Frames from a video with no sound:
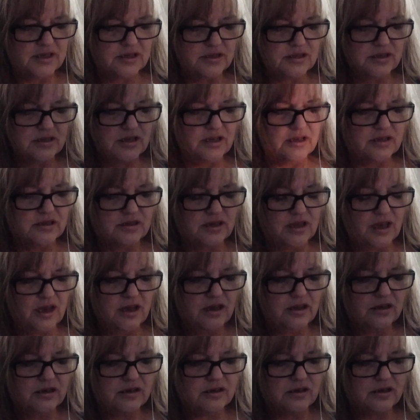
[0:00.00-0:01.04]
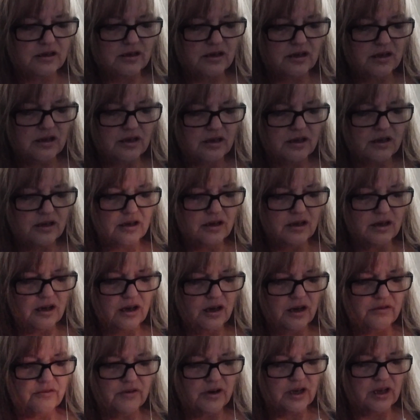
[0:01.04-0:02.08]
in that.
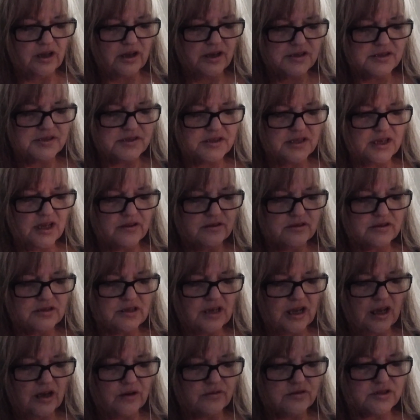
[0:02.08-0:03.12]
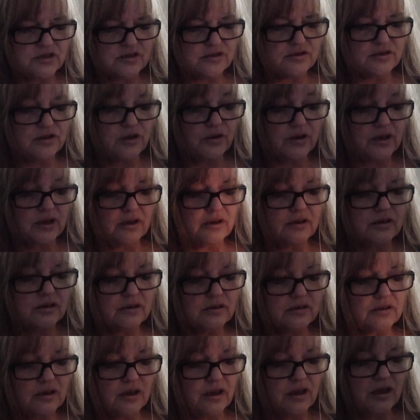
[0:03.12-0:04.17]
I realized the other day I was just looking
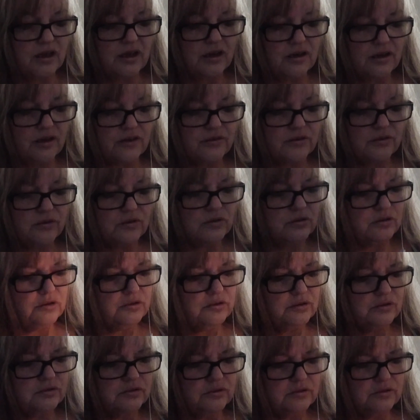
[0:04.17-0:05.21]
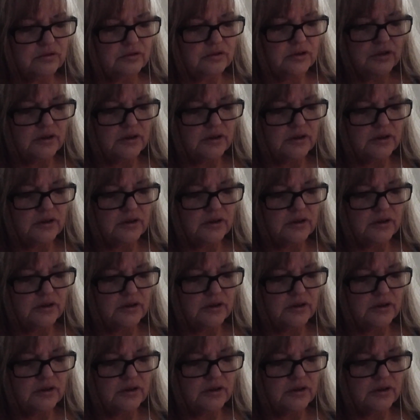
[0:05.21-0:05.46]
and I thought, oh,